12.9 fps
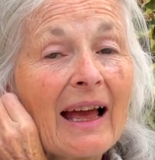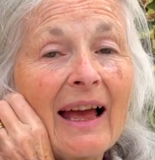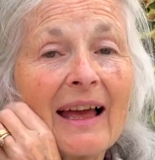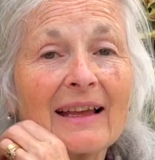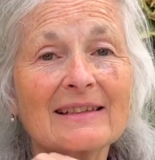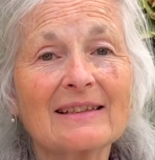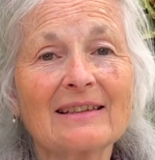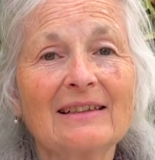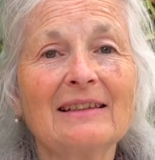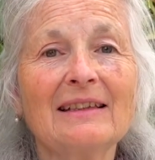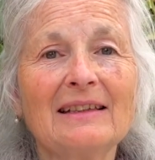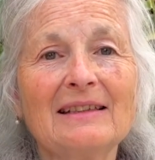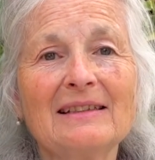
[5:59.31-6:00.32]
and
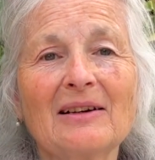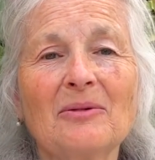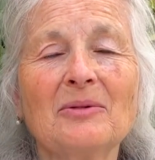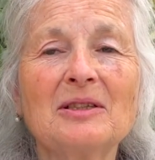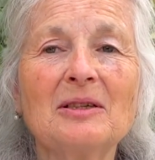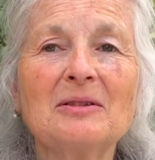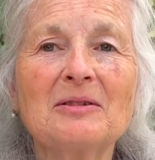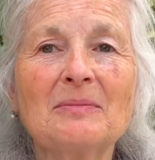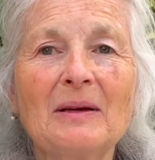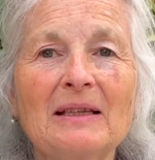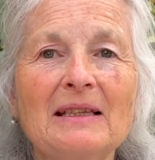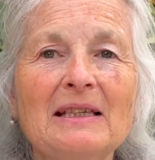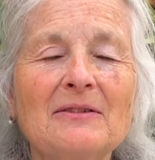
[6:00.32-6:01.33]
these I wanted to
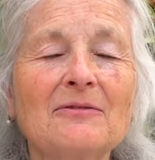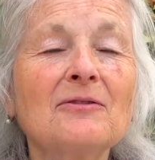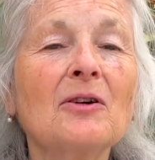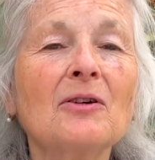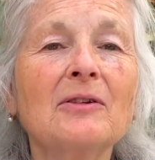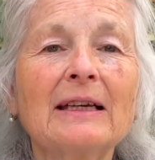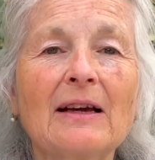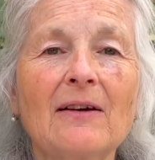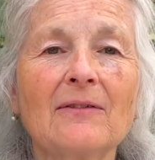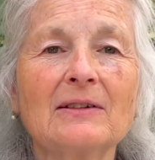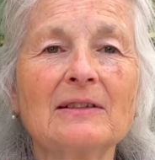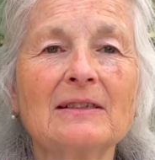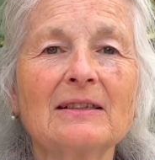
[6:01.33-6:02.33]
make these furry
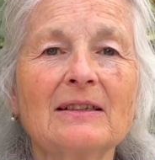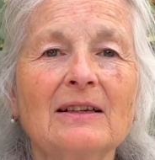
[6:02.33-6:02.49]
covers